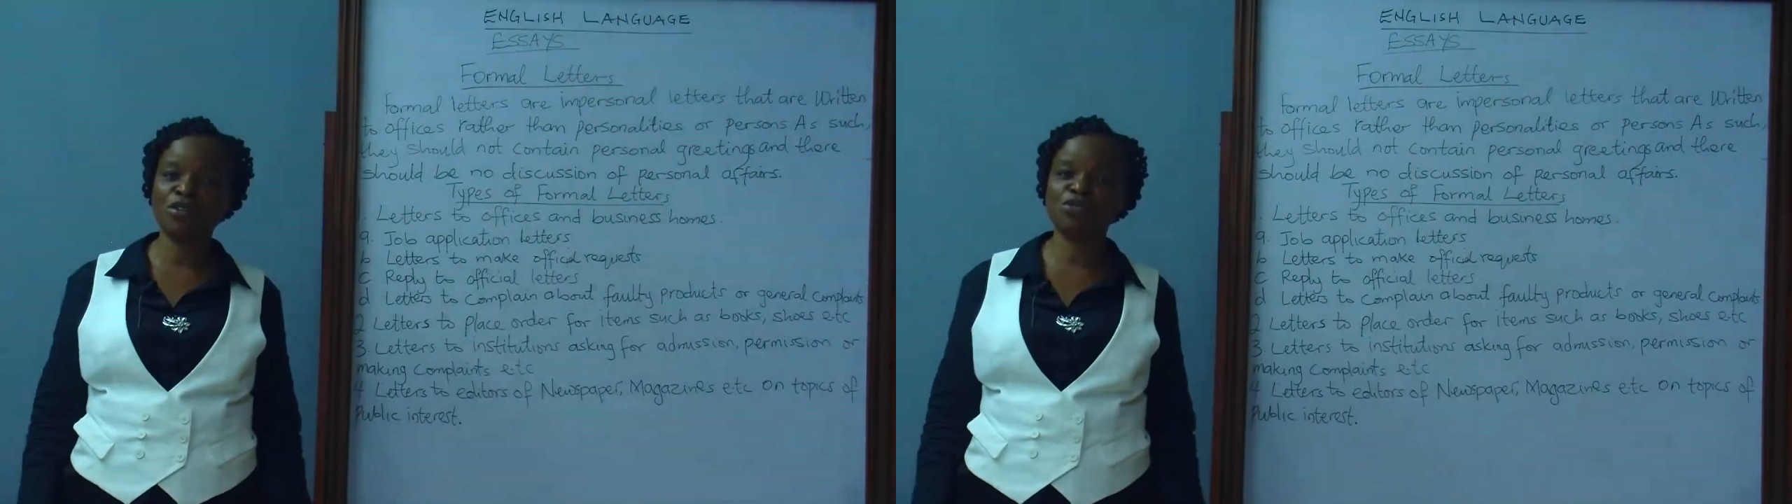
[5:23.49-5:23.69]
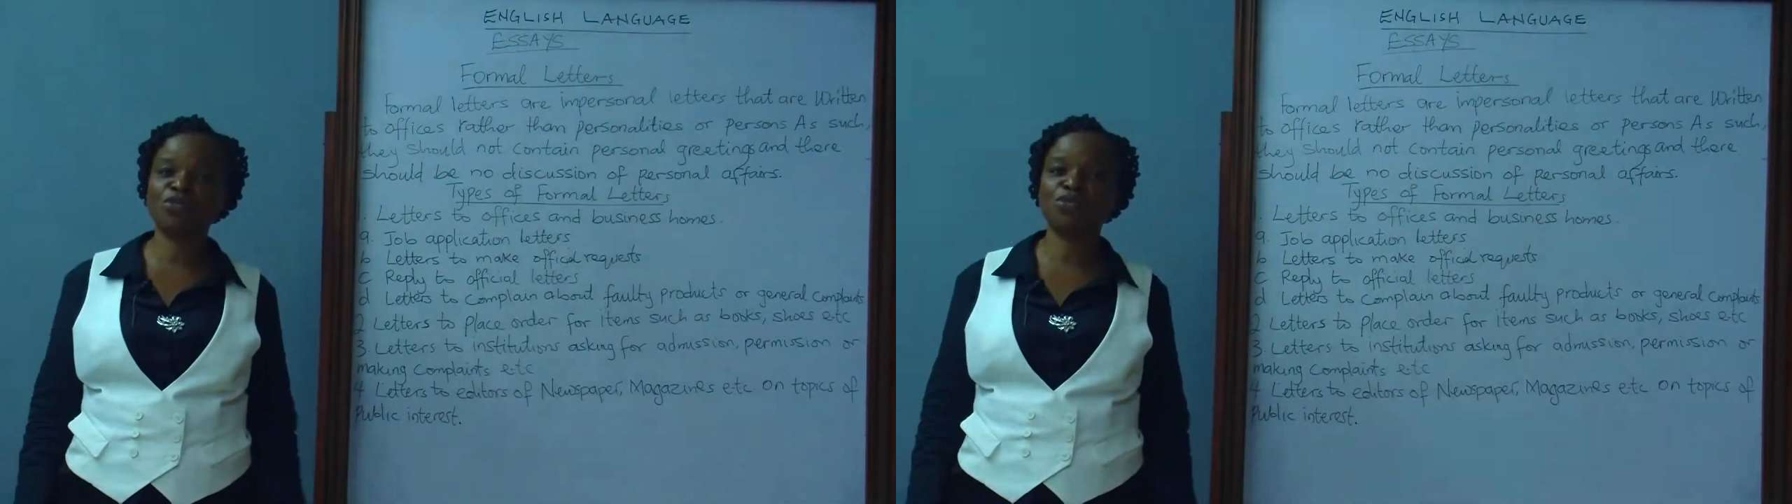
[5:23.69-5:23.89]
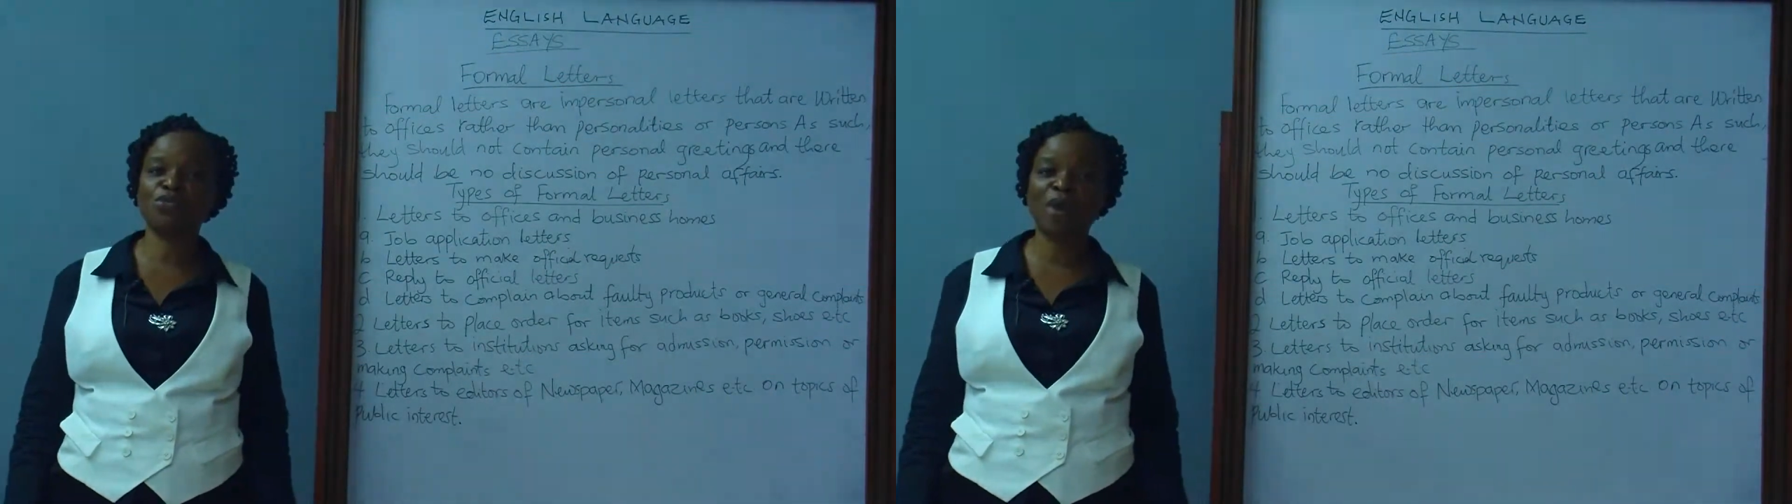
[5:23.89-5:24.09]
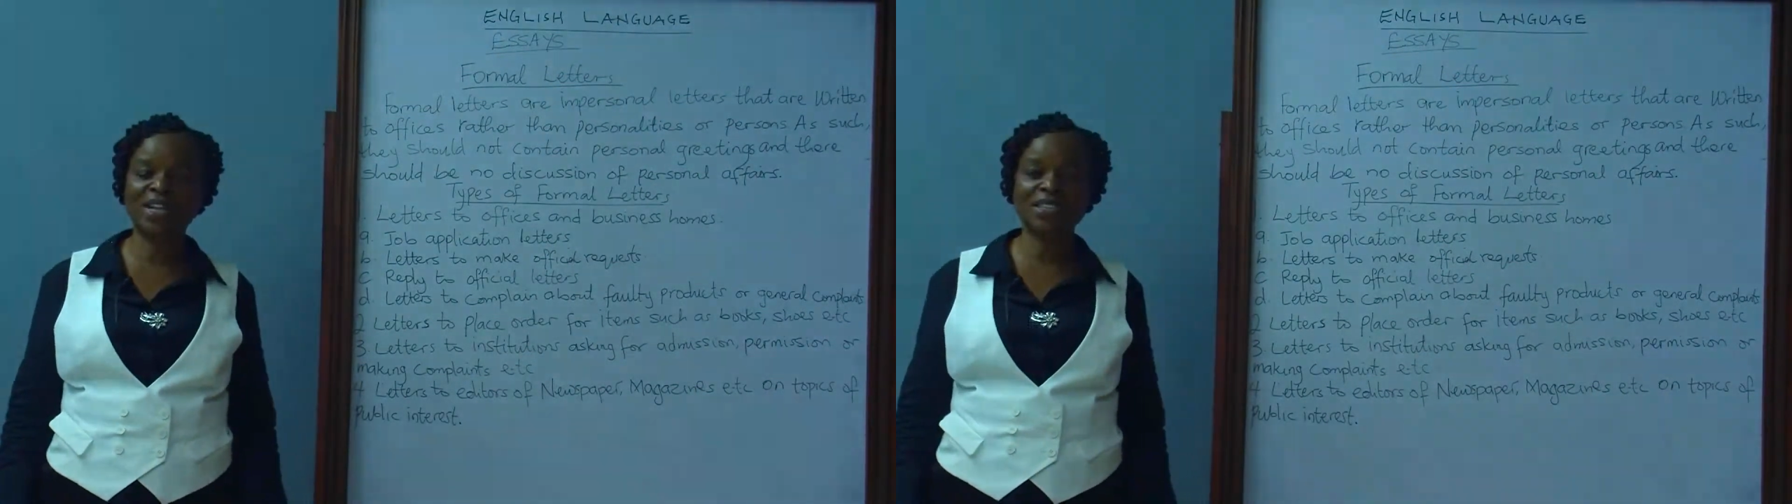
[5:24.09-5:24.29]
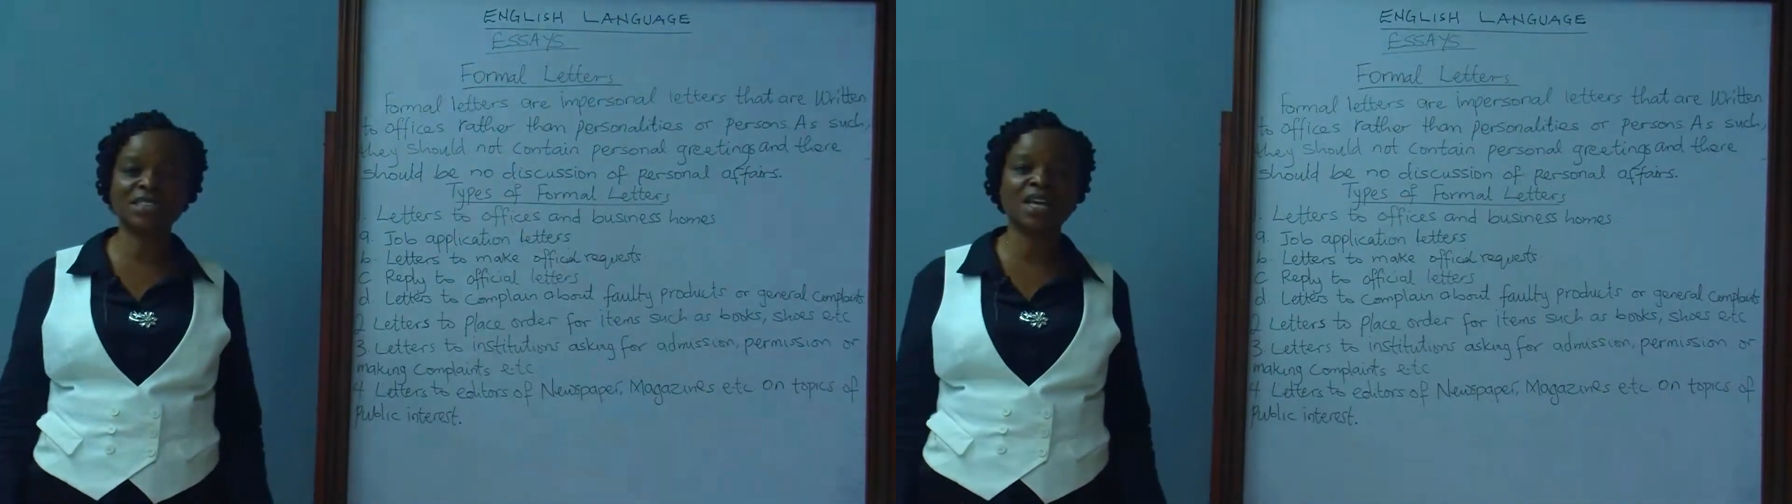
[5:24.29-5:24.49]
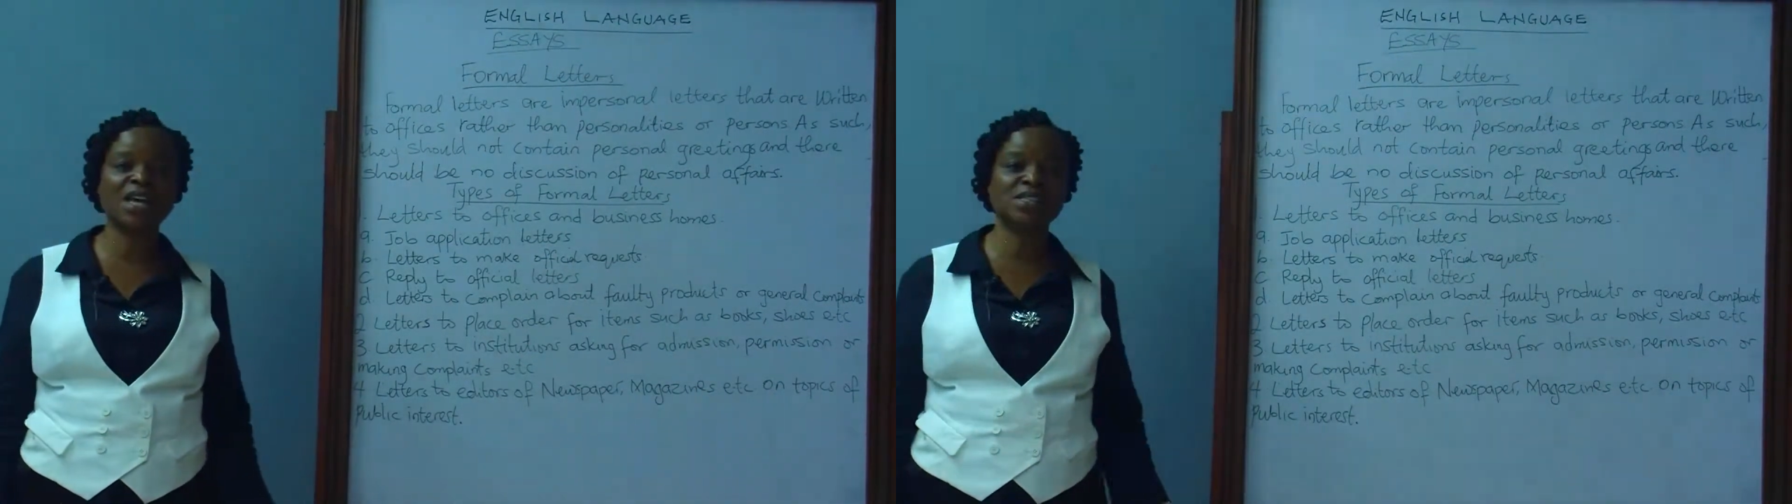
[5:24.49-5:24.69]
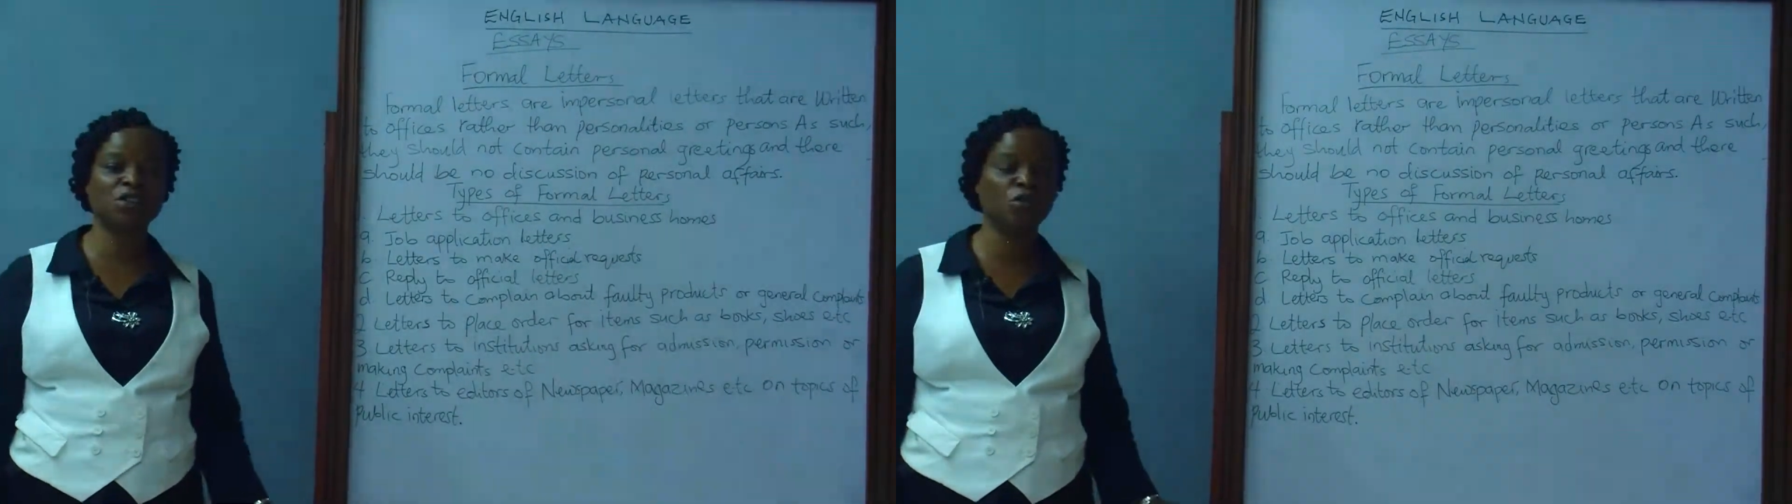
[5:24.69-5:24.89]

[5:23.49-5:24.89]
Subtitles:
So you write it as an